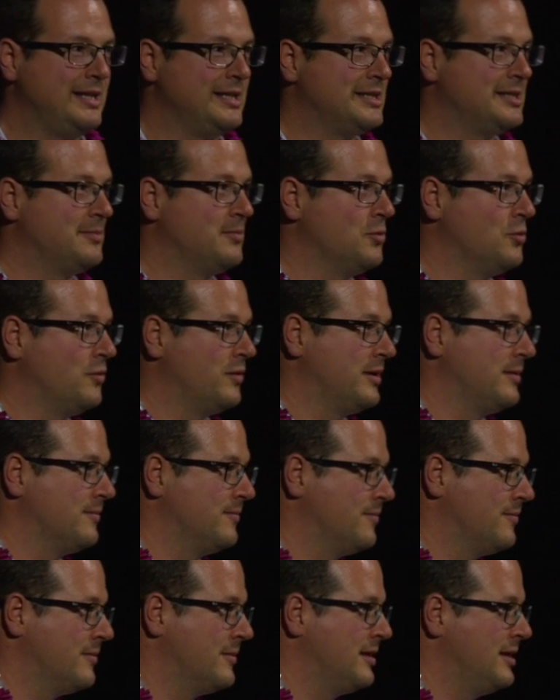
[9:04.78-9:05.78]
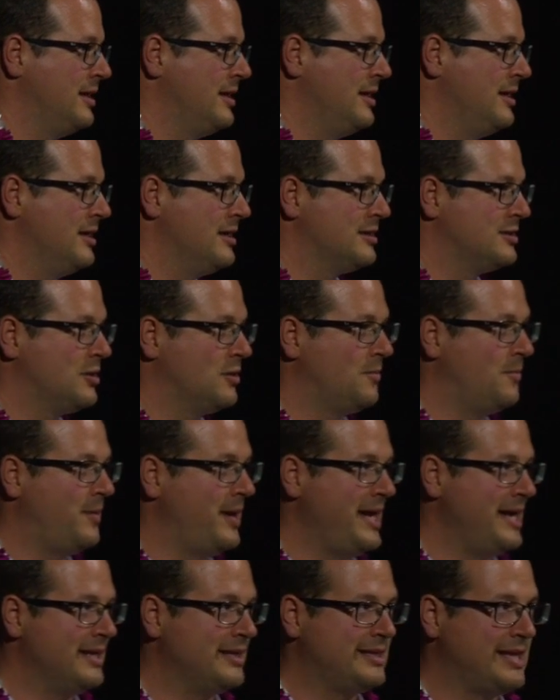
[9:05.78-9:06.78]
this movie. So
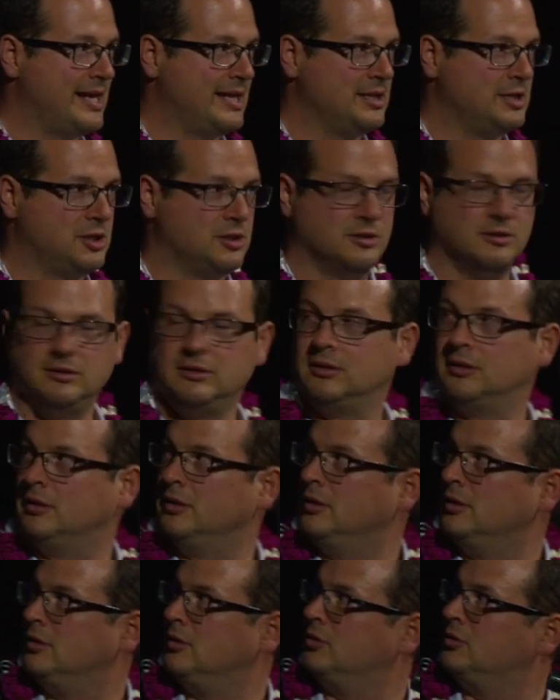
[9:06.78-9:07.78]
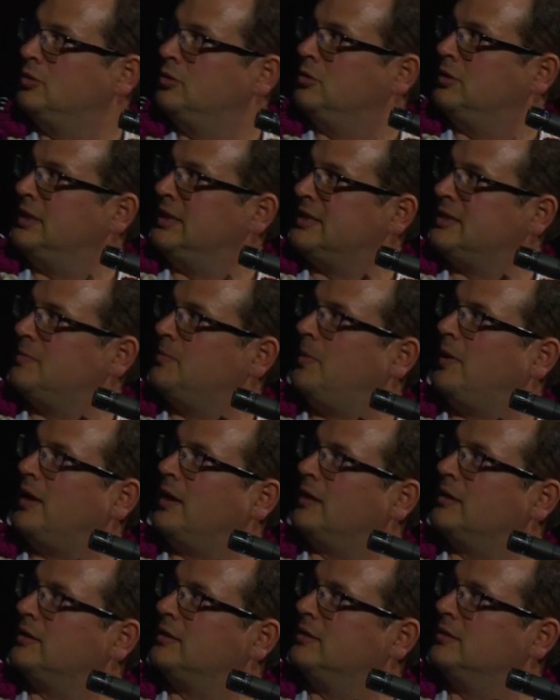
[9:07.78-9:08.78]
pay attention to this
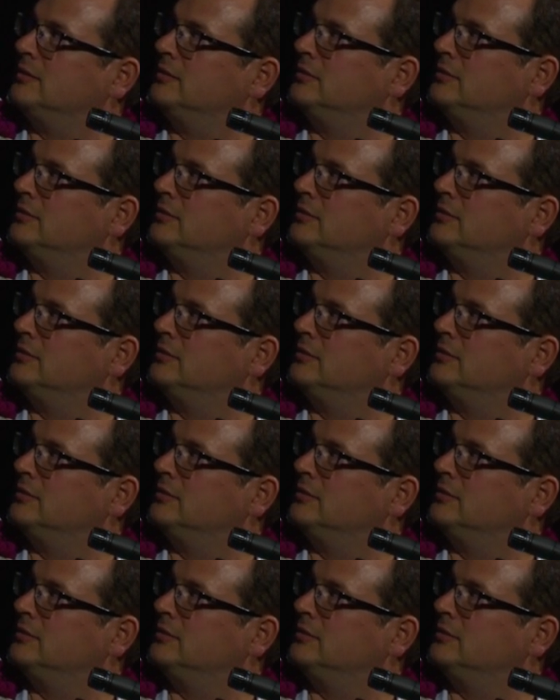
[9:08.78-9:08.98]
part.